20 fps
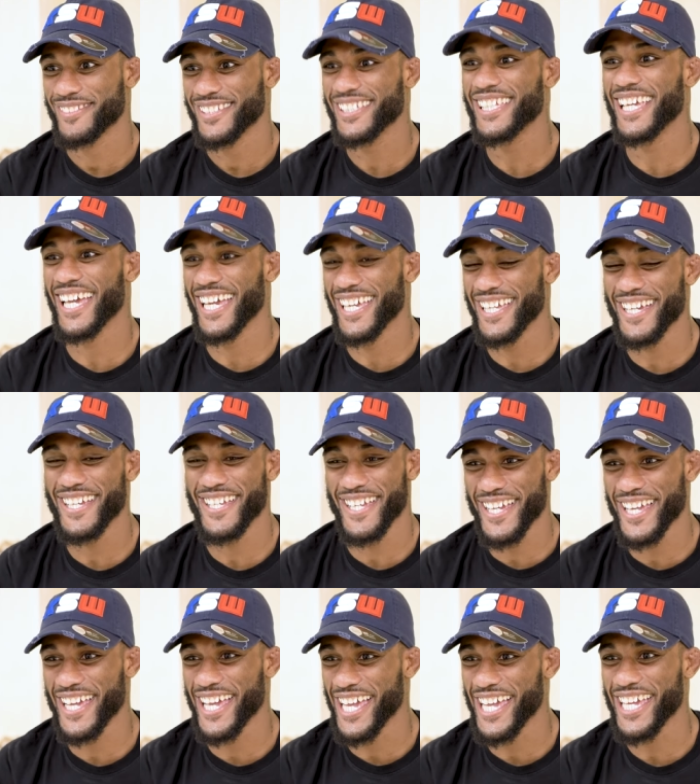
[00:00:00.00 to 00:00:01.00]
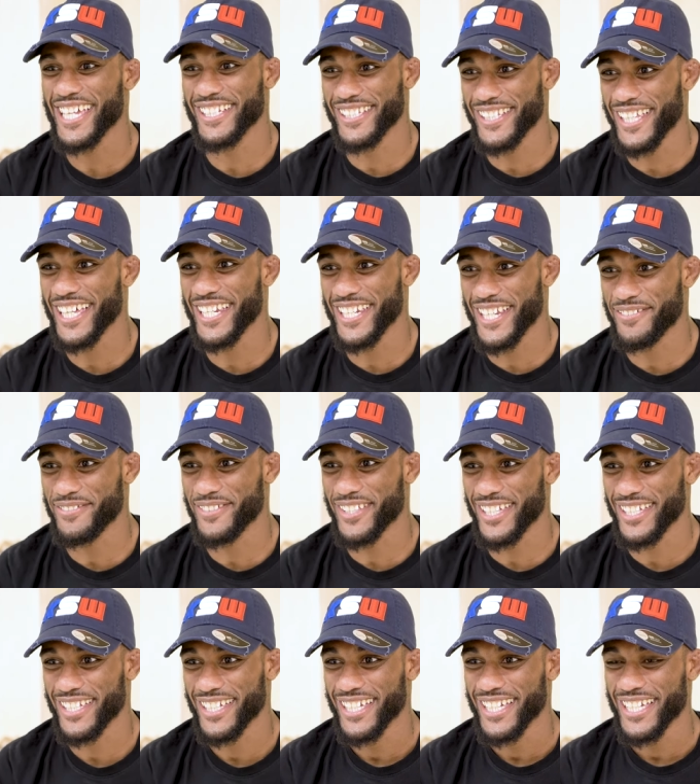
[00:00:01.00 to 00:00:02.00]
Yeah, does yeah, it does yeah, it motivate I you?
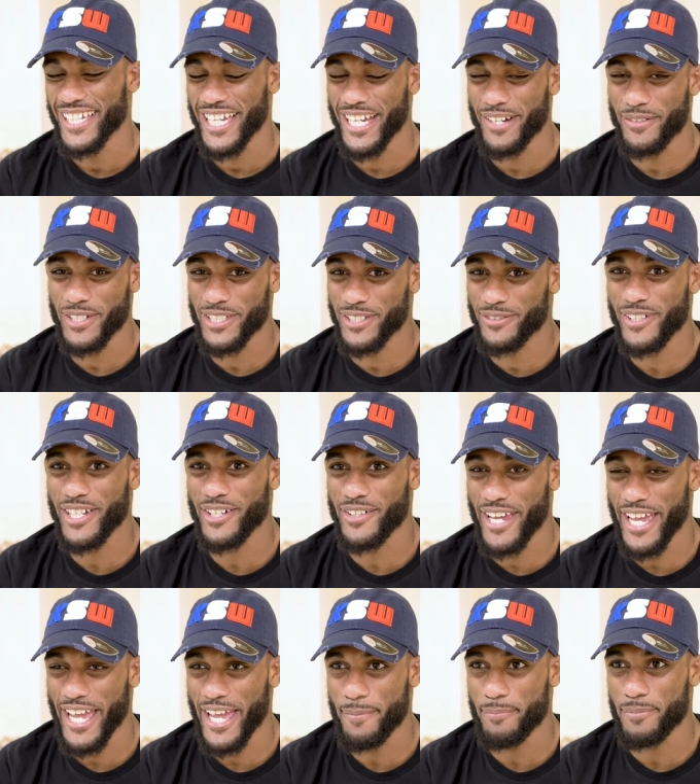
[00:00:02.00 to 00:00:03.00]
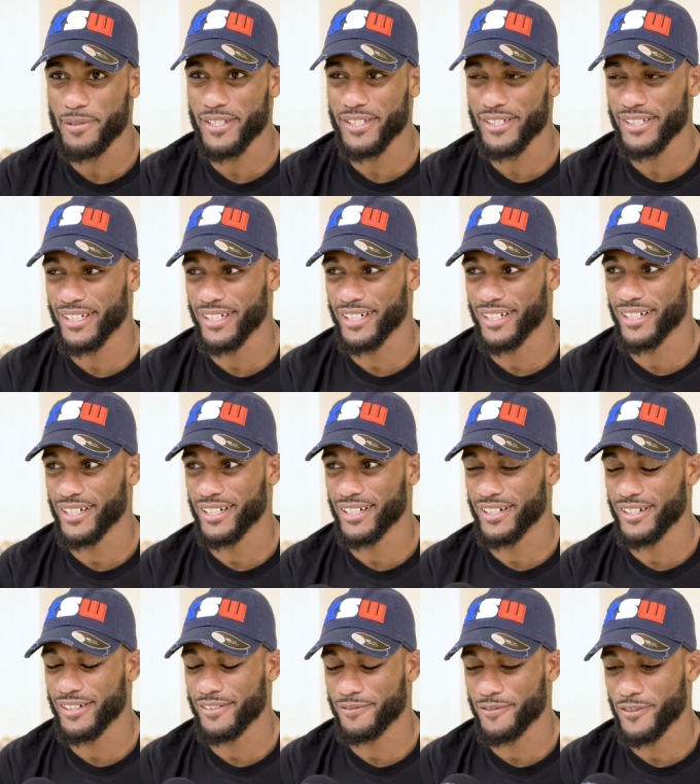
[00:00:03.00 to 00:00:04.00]
It. I was very happy
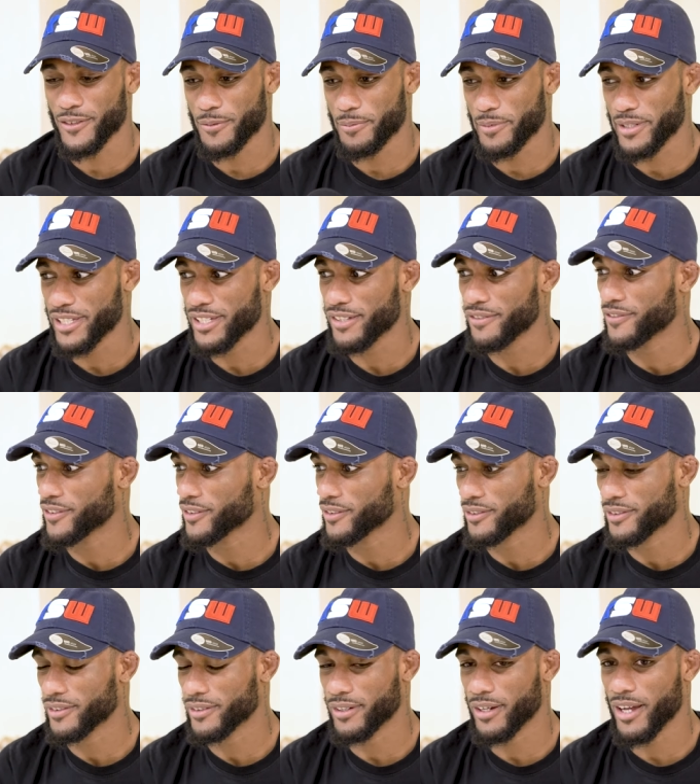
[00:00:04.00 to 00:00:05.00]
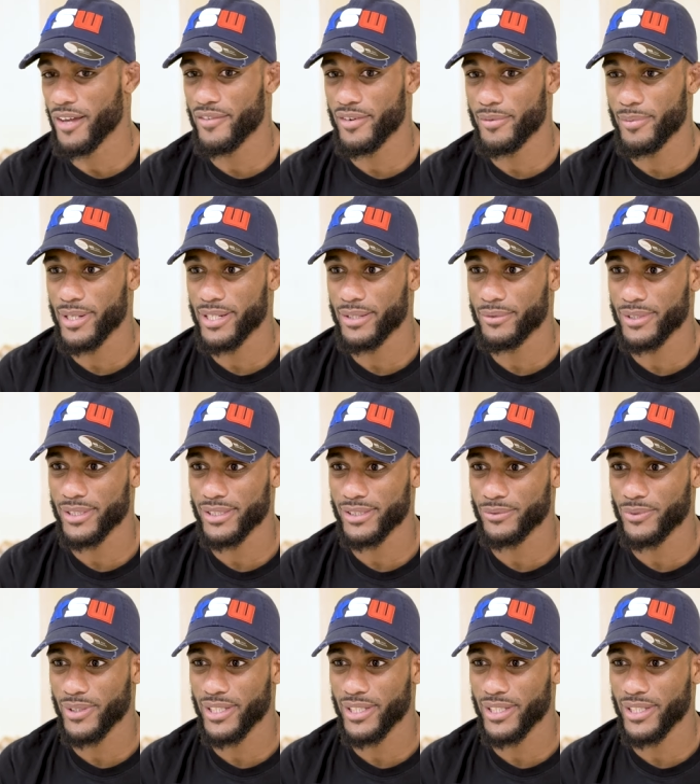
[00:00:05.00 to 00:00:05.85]
uh, for me. For everybody was